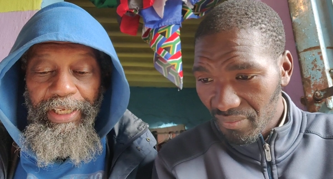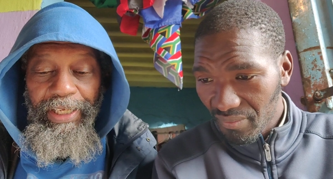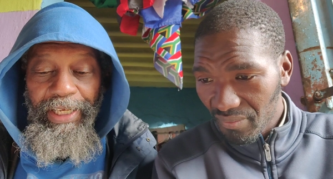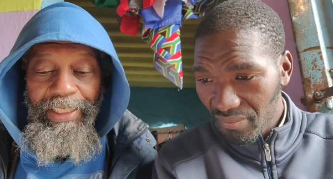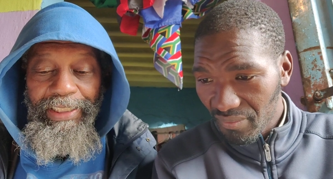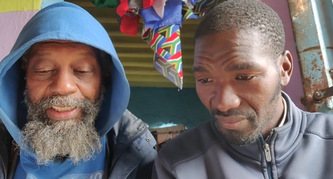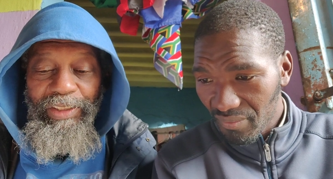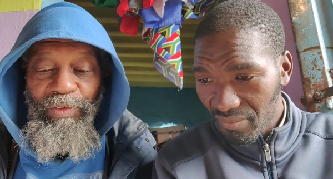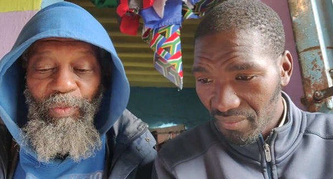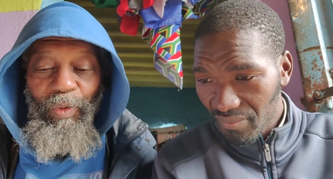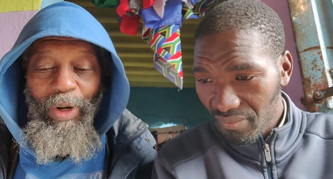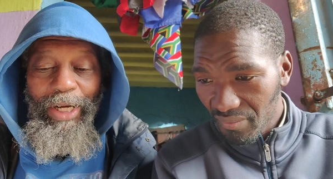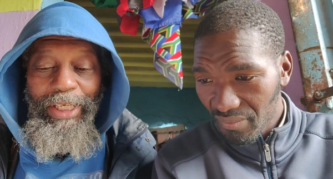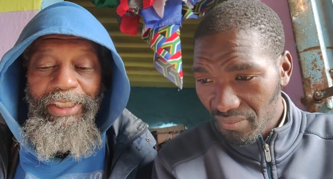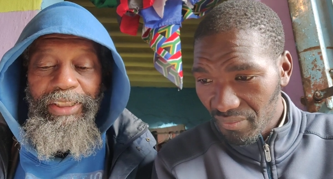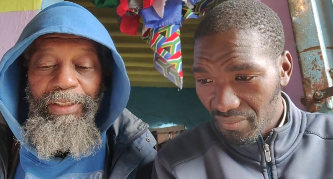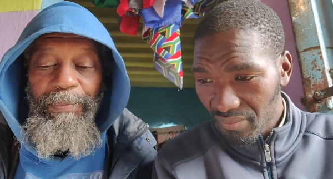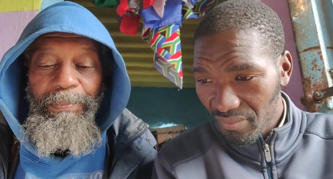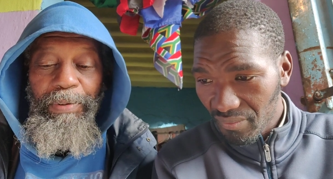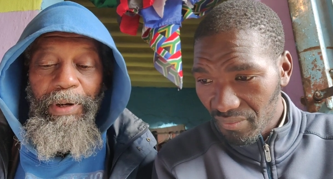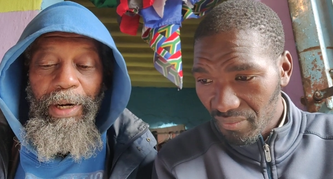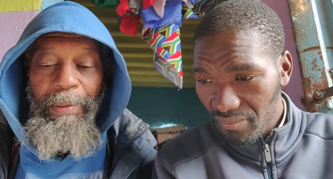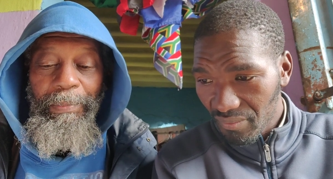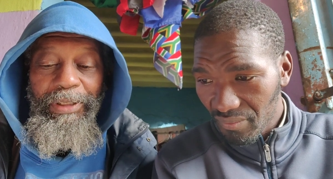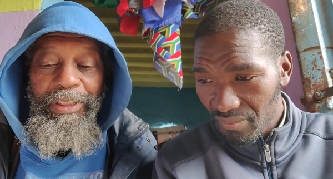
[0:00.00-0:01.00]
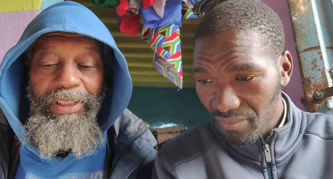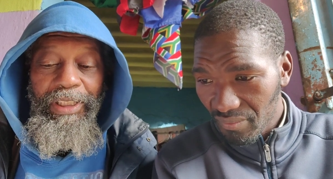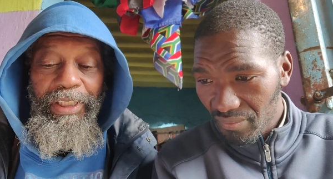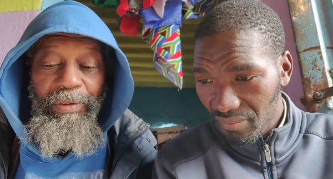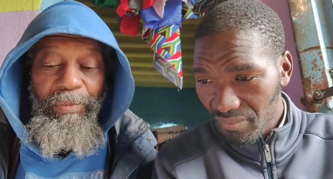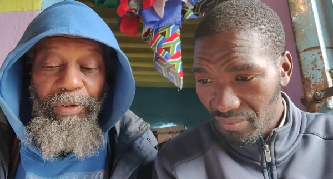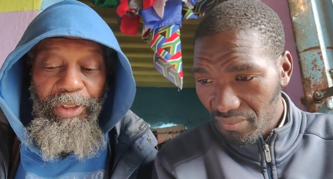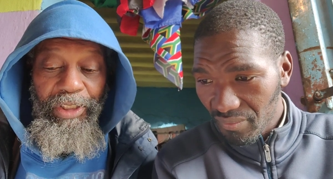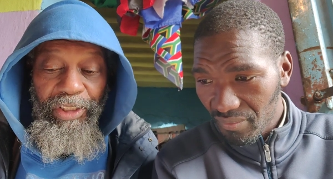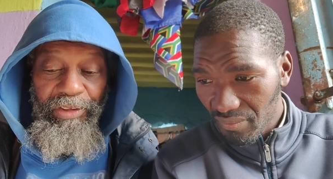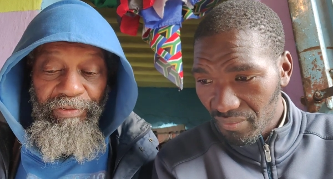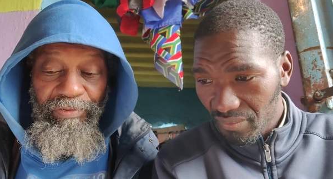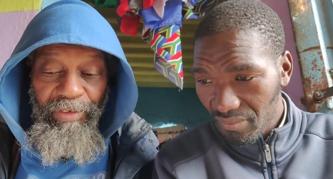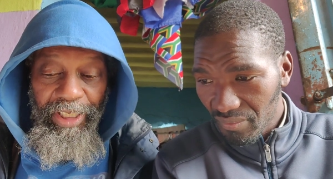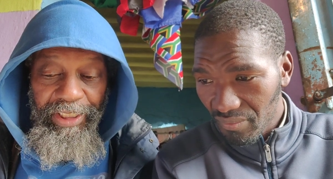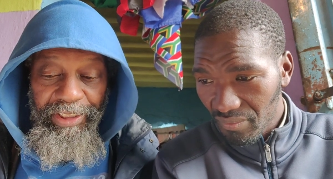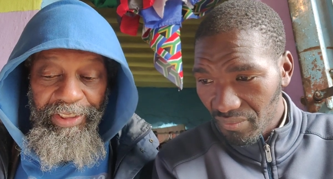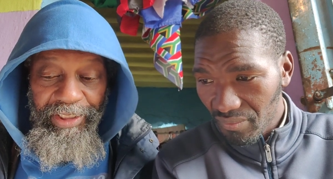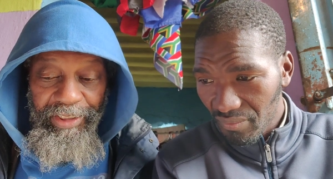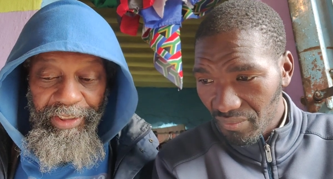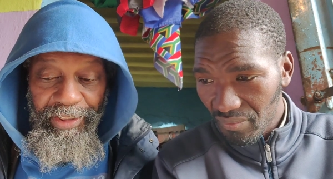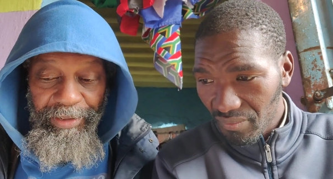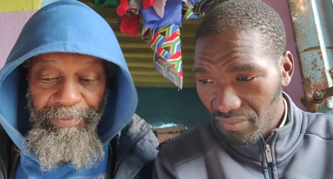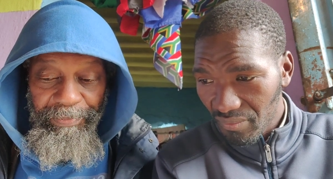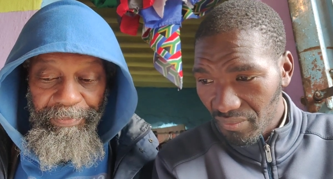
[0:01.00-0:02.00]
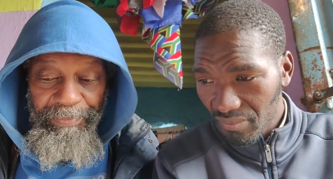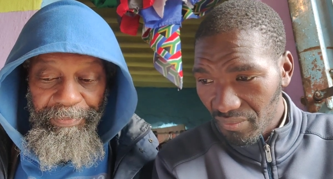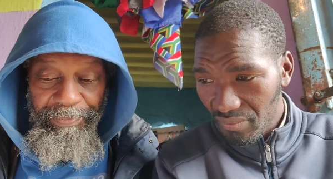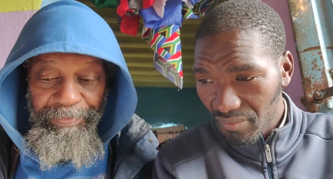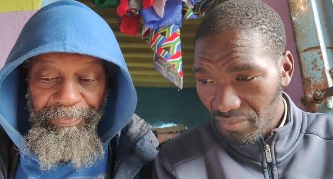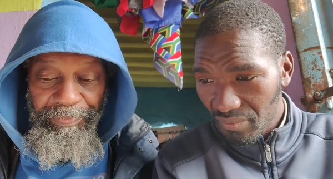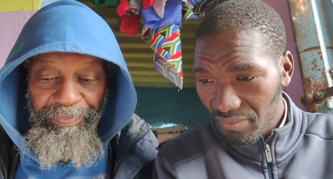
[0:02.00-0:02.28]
Speaker 1: against white supremacy, which is racism,